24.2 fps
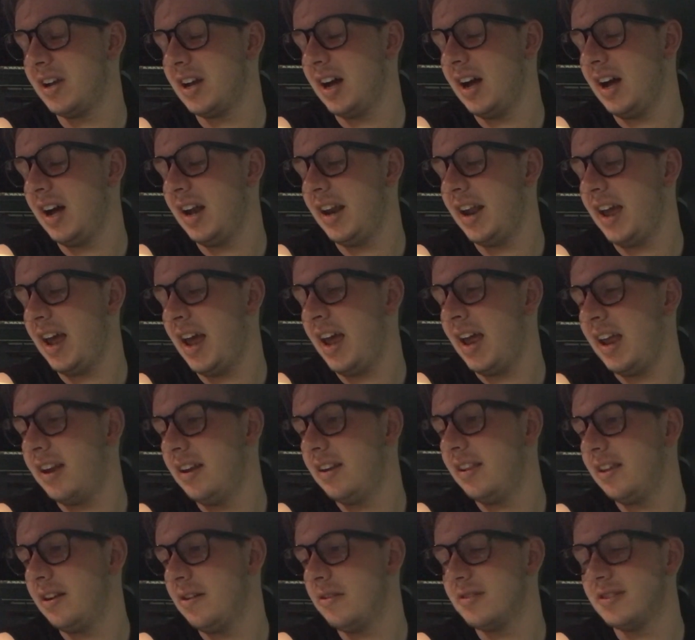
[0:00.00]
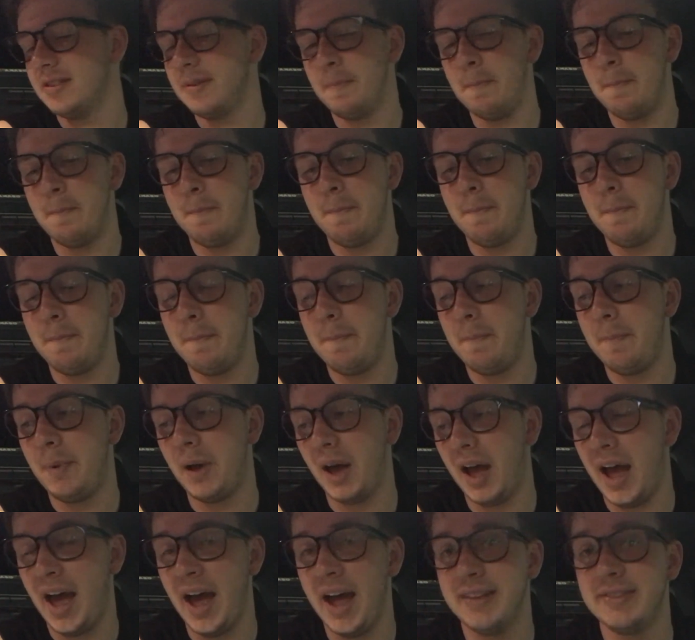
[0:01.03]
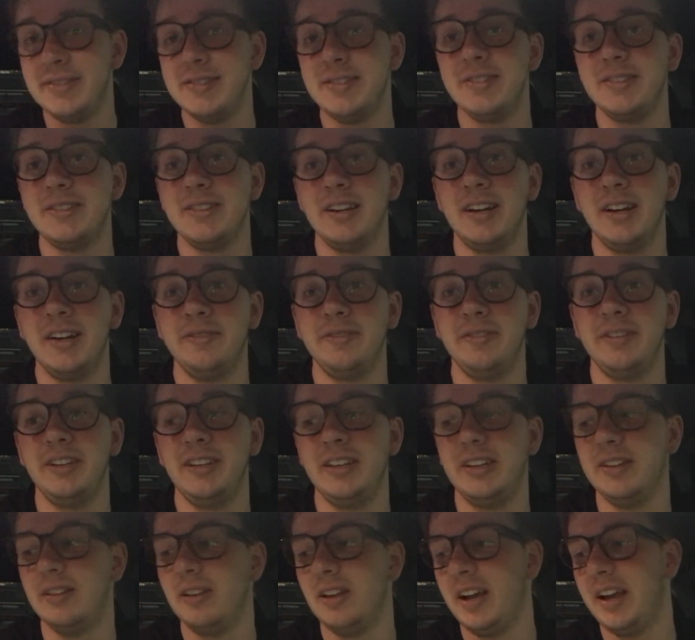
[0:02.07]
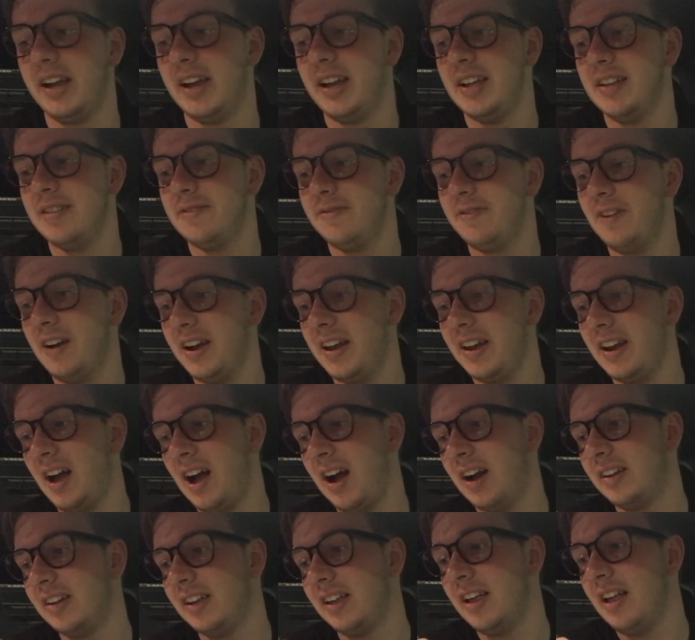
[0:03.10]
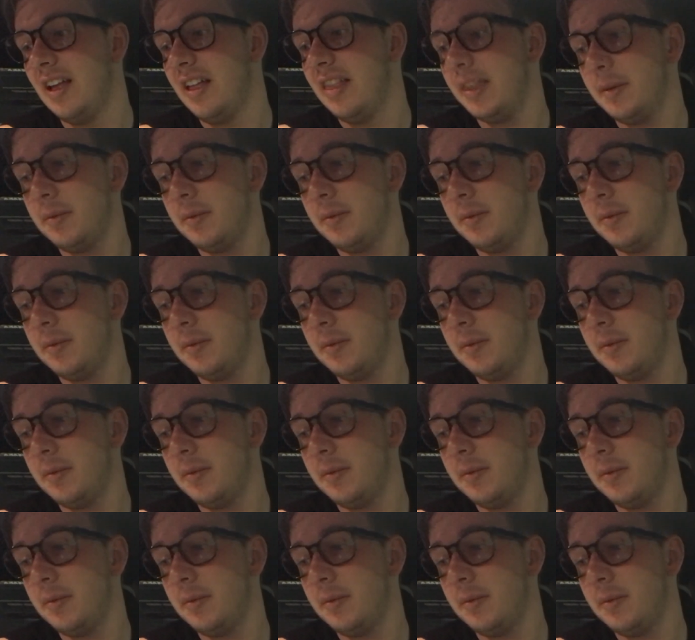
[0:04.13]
card, and there are some bad stuff here. Like, it's fucking ugly.